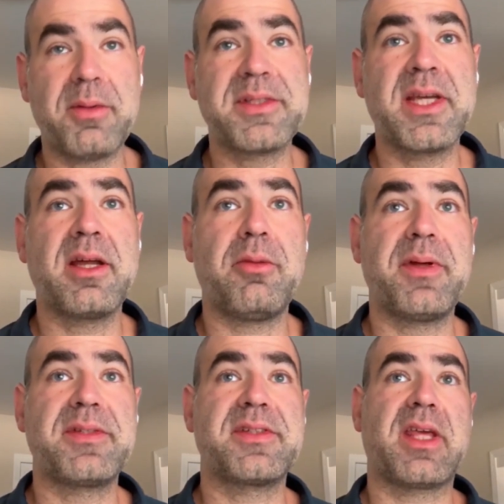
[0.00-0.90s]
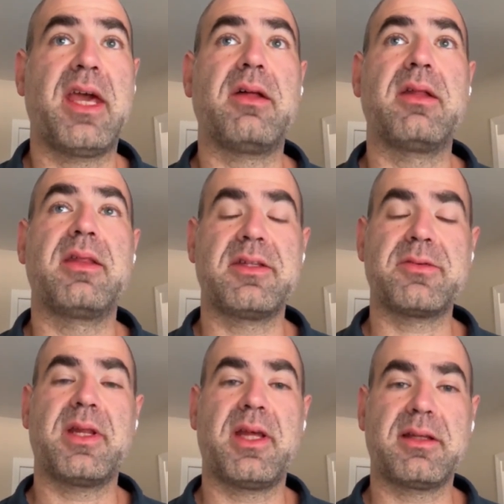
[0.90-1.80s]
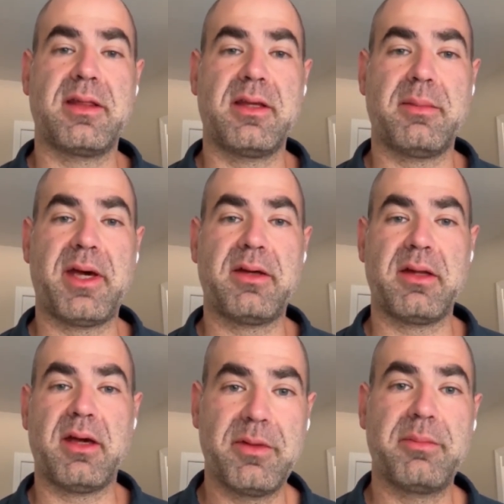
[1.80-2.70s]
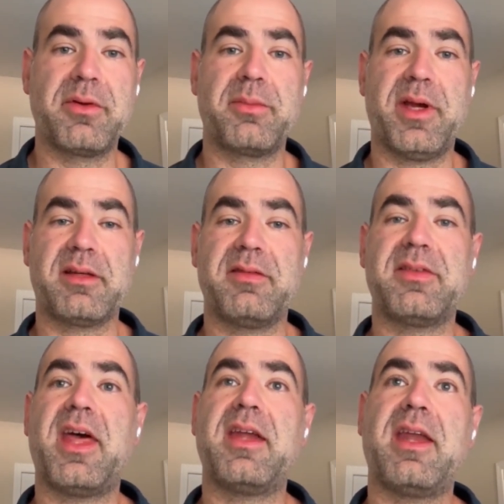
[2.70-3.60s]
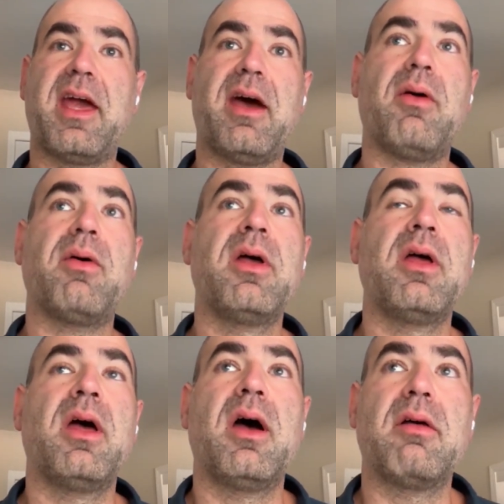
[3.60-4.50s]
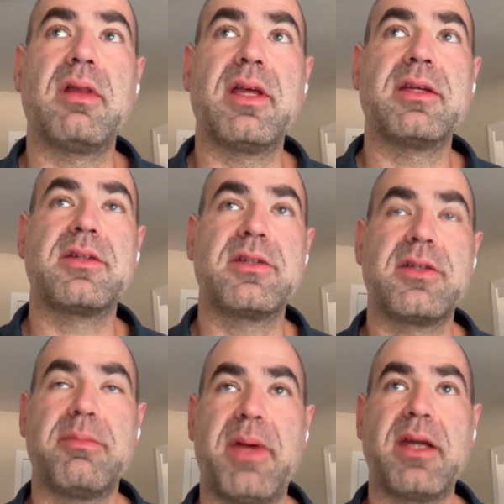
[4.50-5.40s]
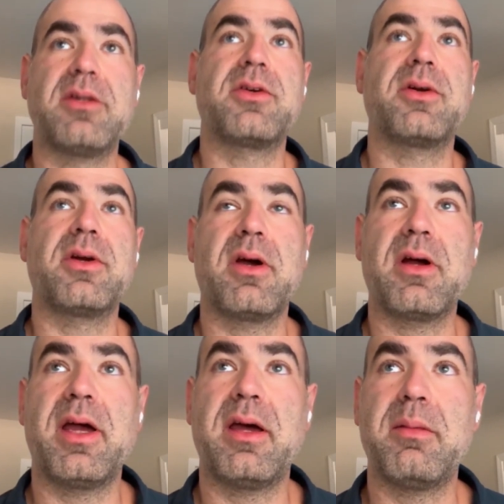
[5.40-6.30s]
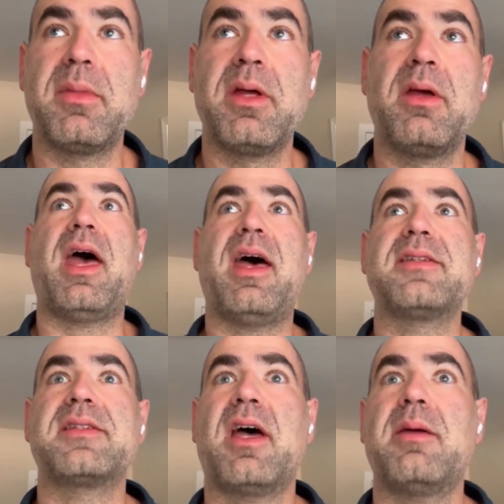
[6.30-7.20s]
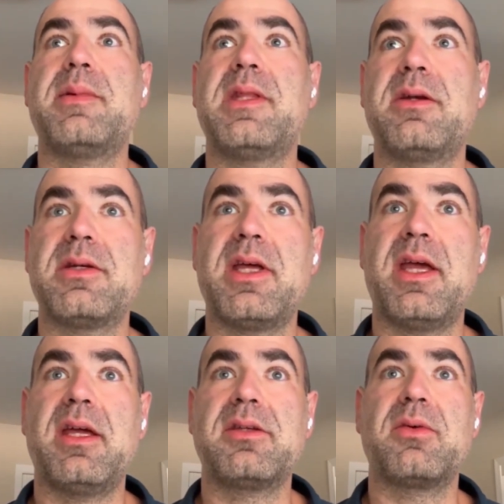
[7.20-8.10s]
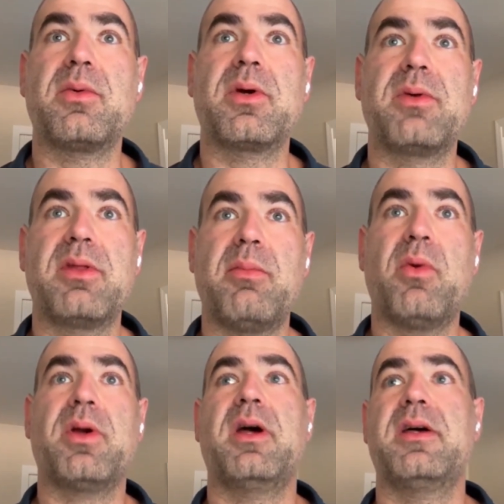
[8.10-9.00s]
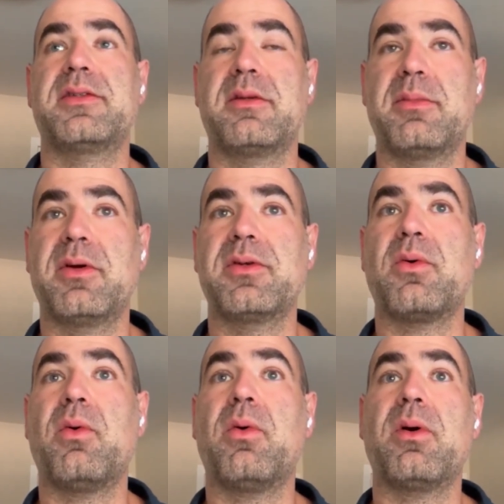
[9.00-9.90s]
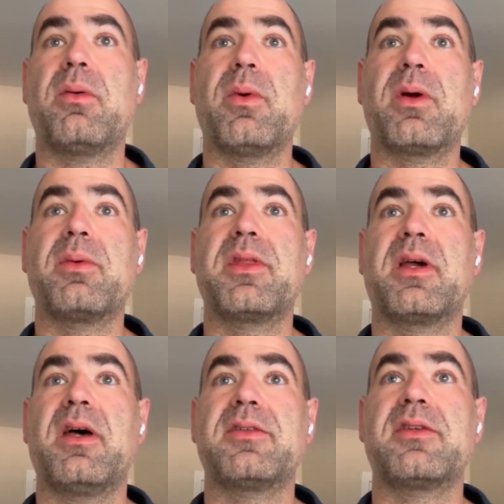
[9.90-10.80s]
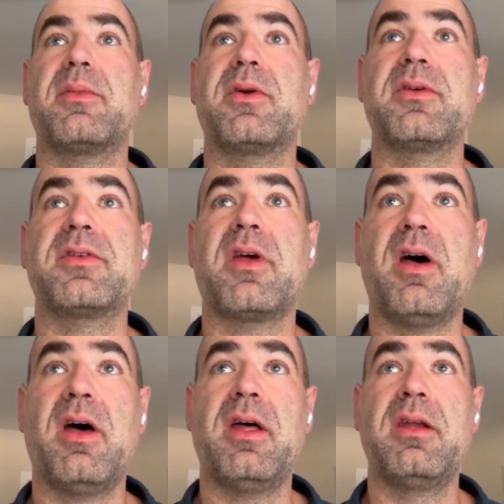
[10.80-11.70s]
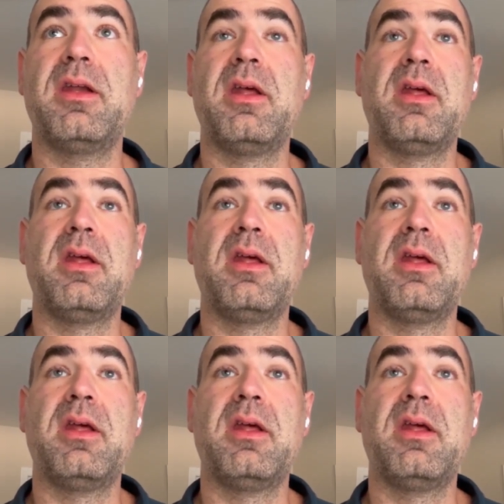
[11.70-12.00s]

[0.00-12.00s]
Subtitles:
I would say it helped us scale. That's what I like to think about from the perspective, is that now a relationship manager, an RM, has time in their day to work with more customers or work with the customers on